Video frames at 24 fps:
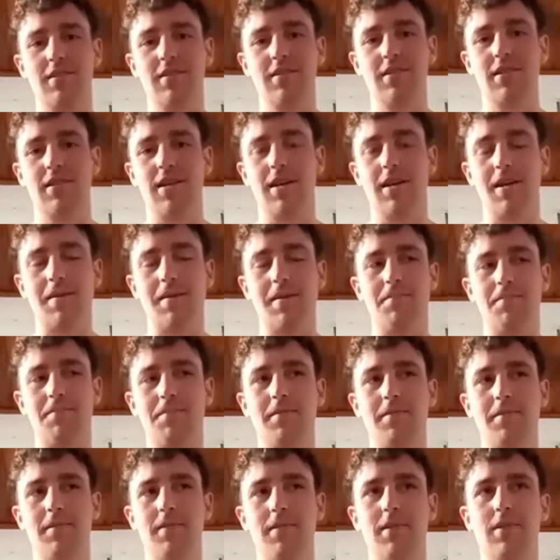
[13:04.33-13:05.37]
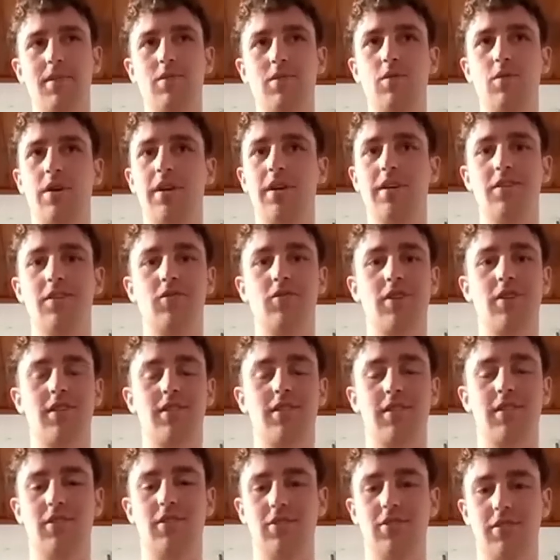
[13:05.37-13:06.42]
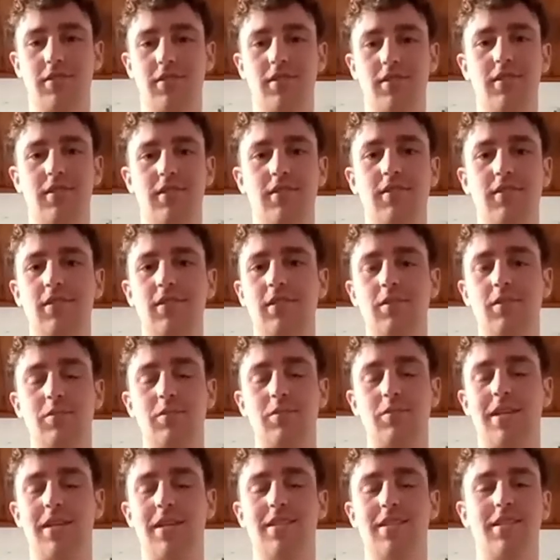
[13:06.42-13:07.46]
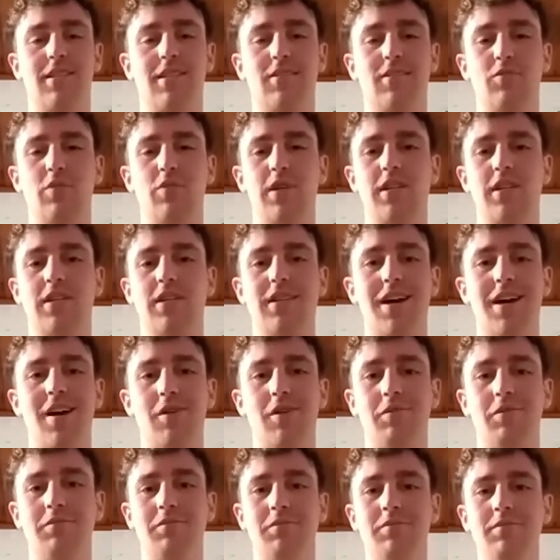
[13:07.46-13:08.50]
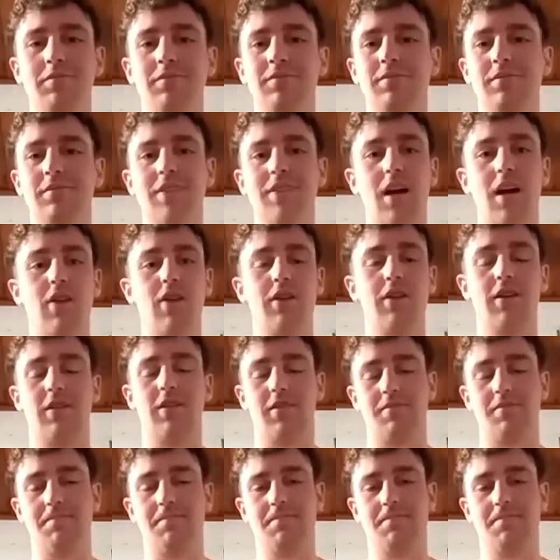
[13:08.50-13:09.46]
It's quite interesting, just the complexities of breaking down how they learn.